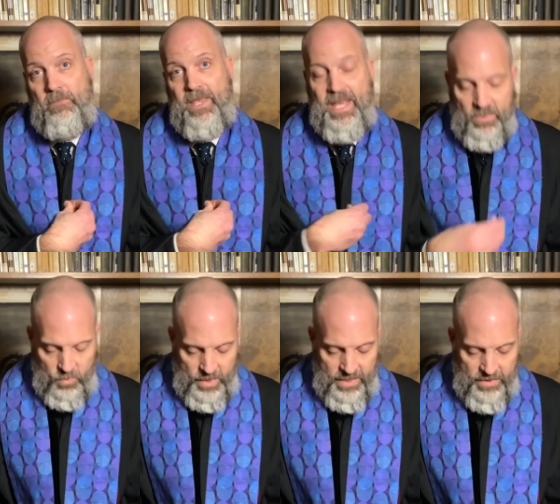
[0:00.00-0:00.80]
And
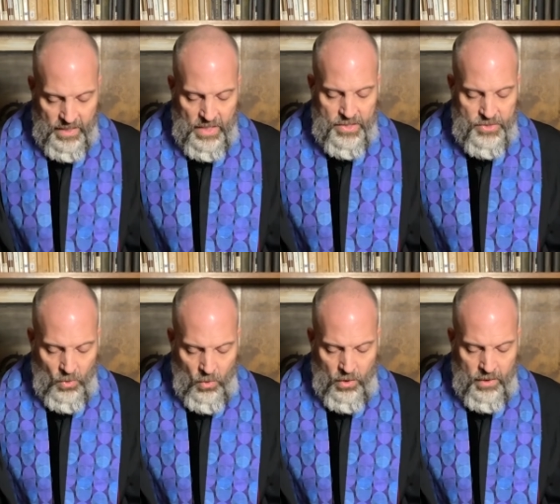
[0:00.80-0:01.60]
with
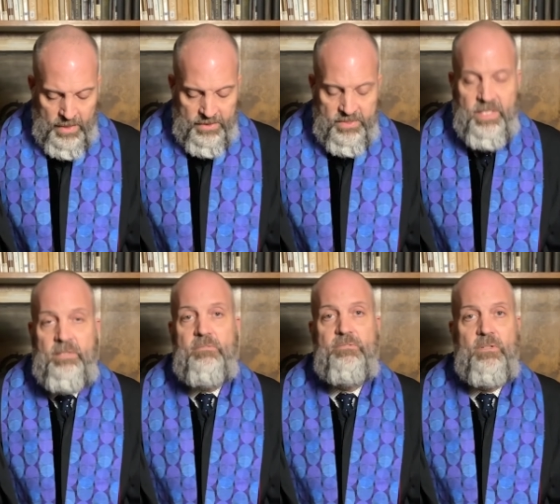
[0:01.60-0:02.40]
your
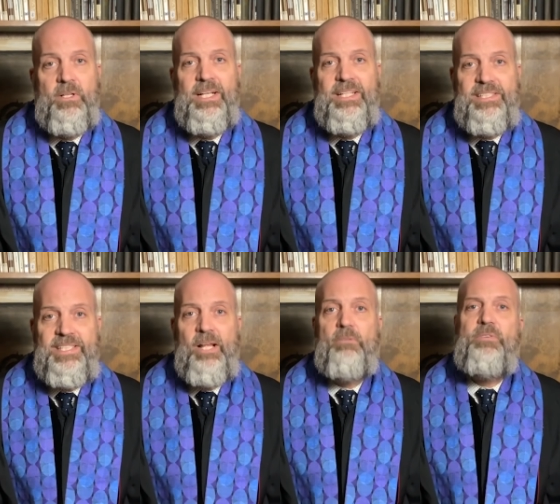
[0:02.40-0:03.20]
sinful self.